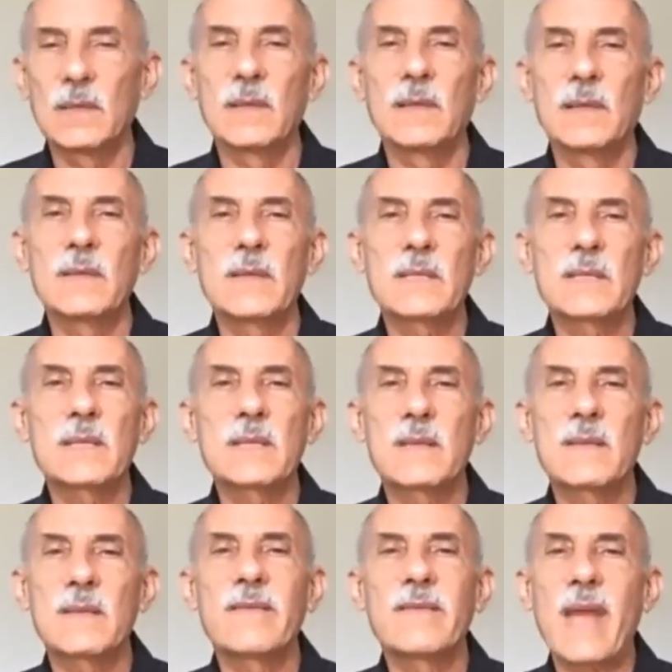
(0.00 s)
And this
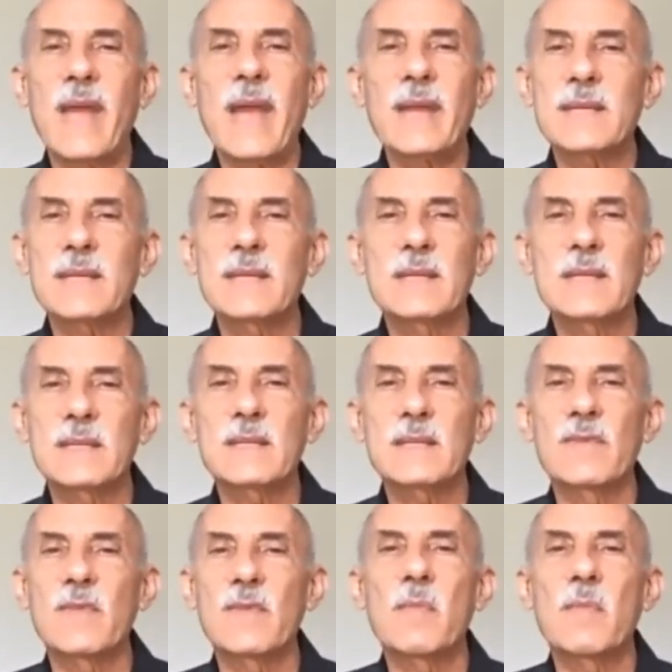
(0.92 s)
is the vastness
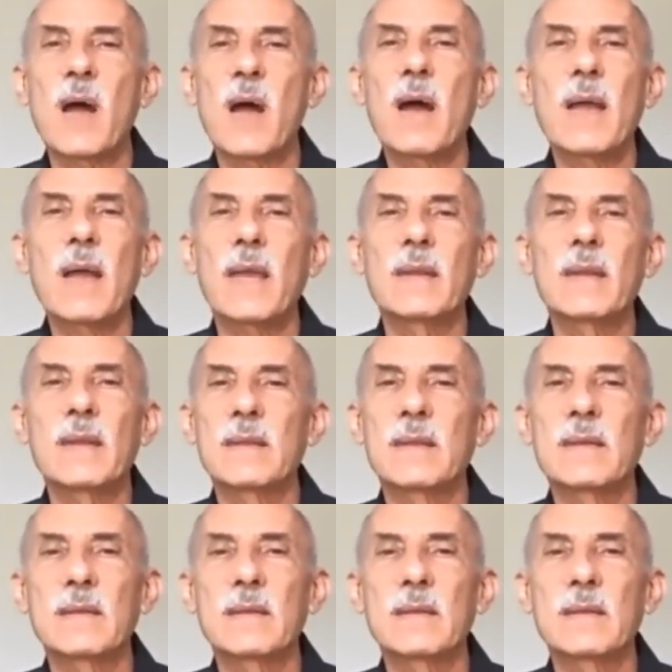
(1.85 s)
of the mind,